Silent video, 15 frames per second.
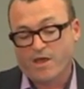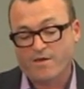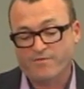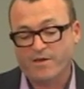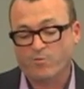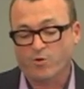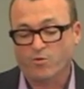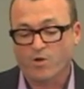
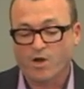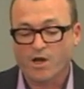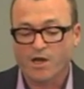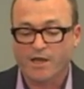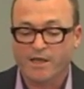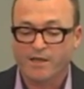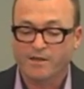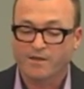
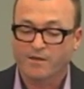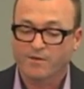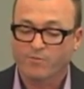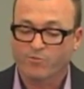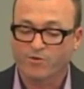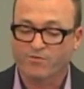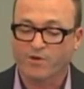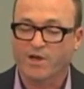fMRI
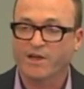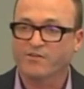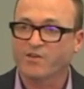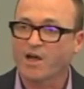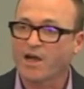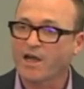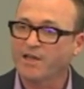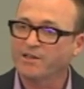provides
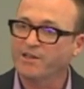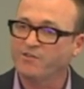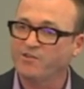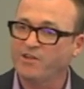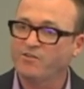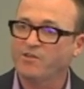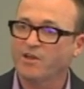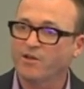highly
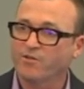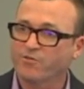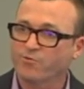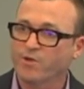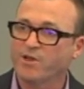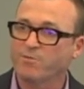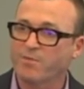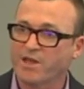detailed
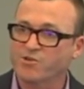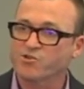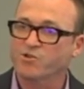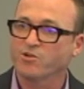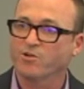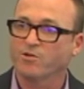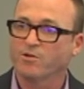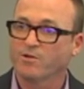
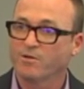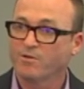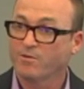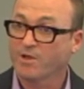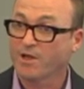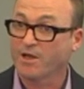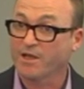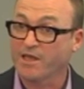three-dimensional
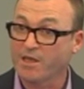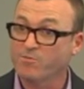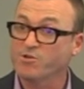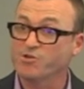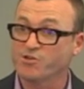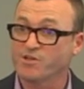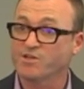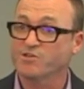uh,
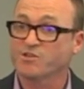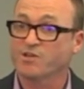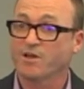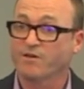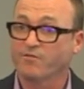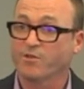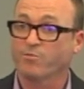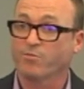images
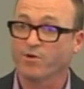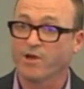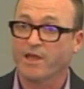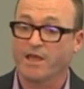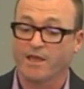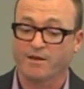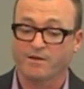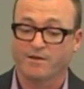of the
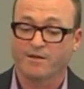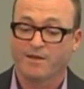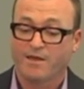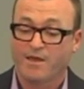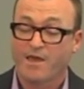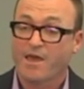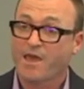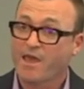brain
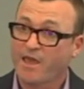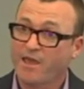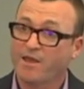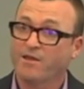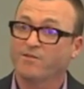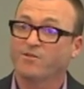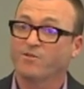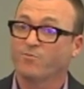
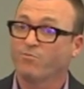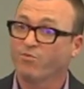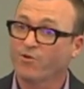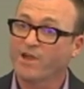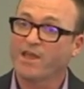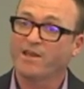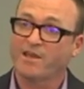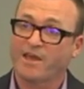and
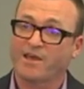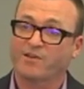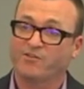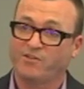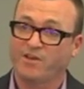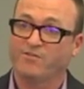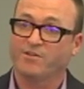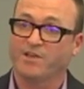brain
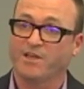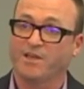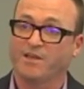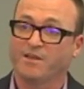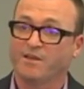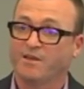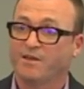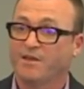
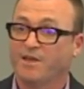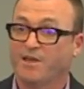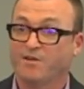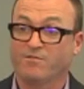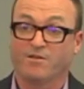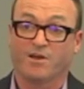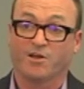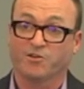activity
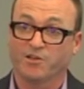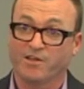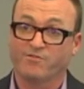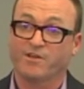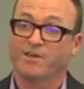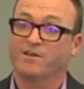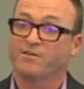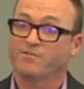in a
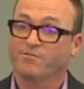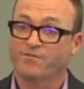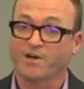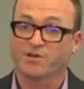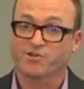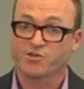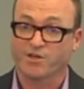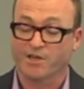living,
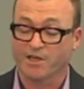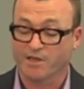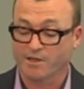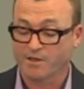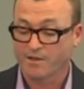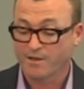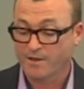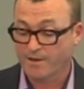functioning
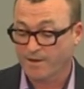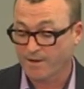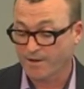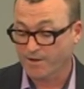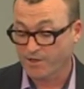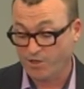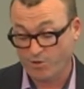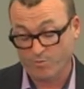
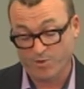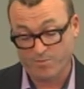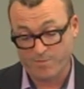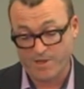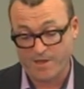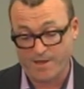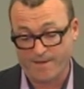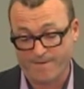uh, human
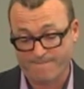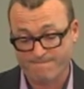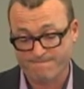being.